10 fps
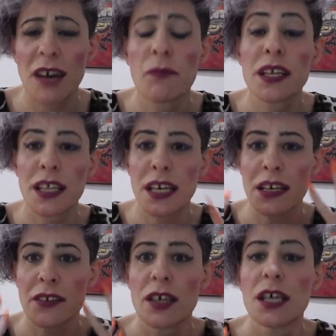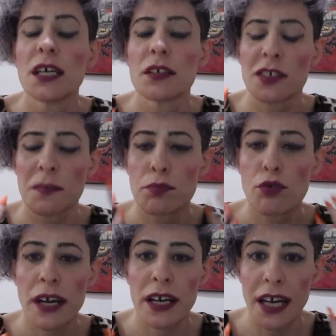and we need to just
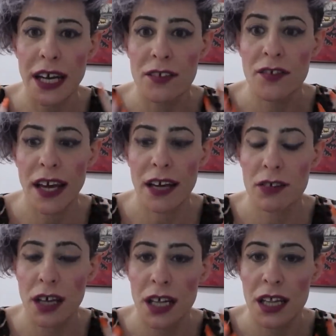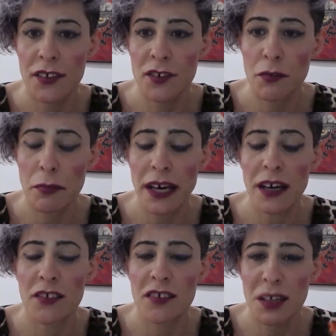bring it down a little bit
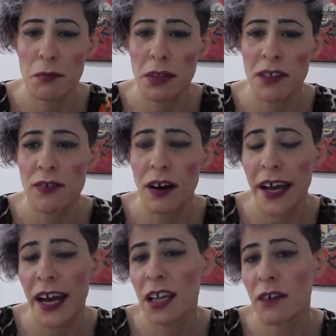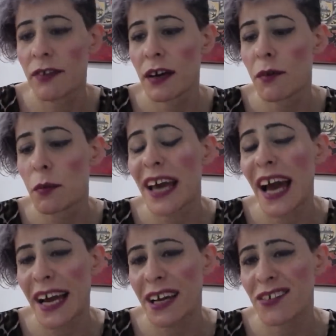and simplify it. And I feel we'll be
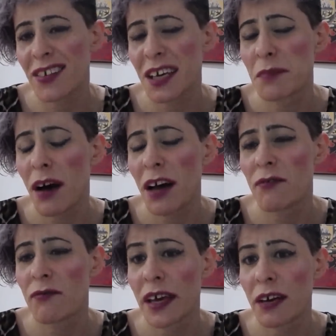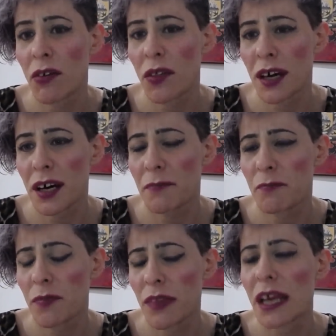acting, but I feel that
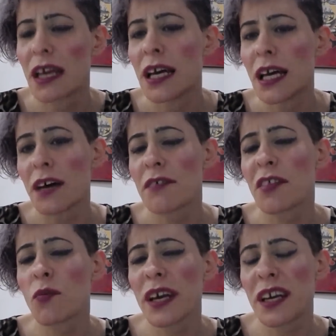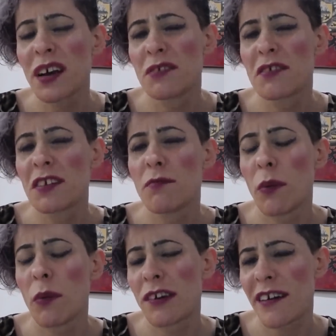as the week goes on, what
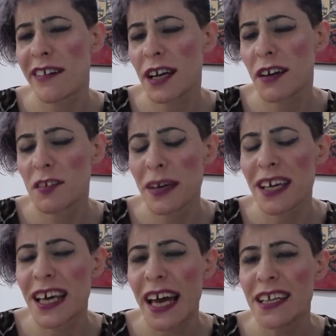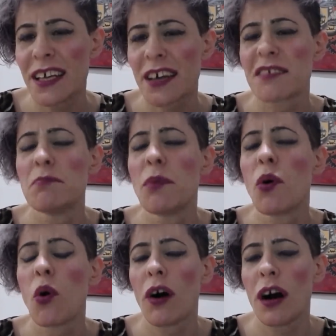we're actually going to be gaining is
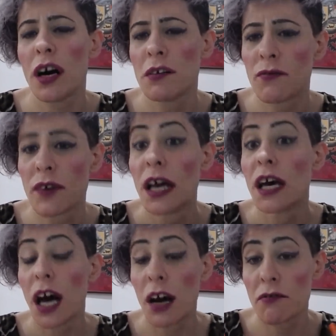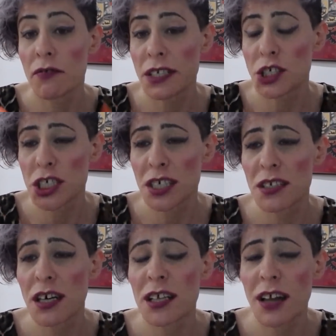more of a
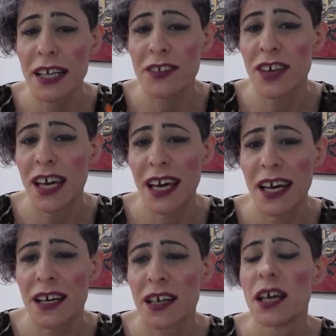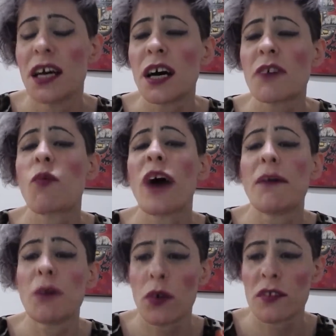vision, an idea of where
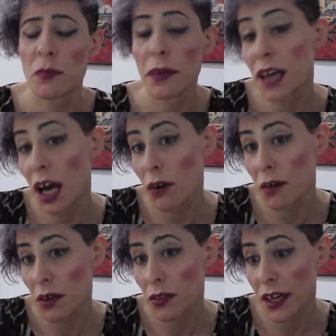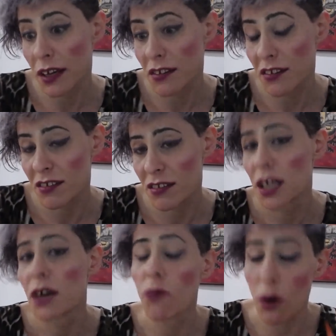we want to be going with this,
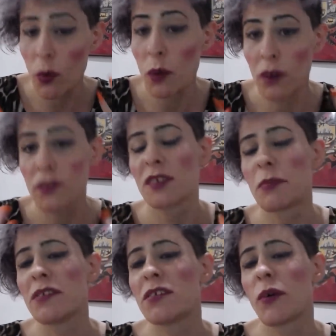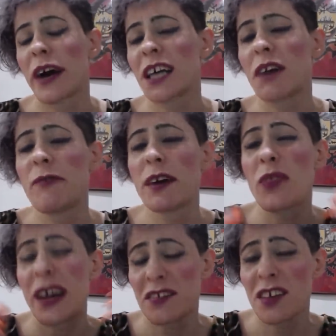what we want to be doing. I don't feel
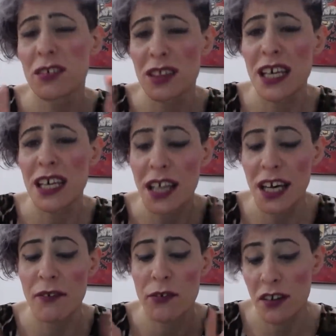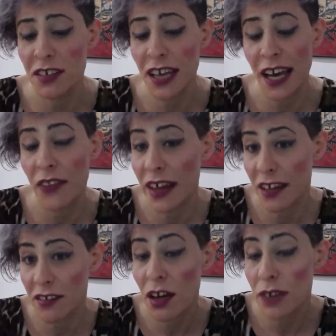that's totally clear for us yet, and
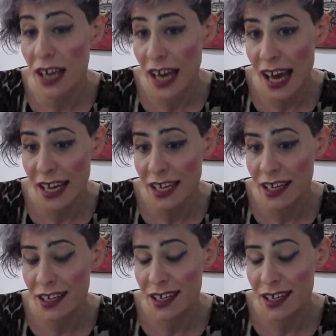that's okay.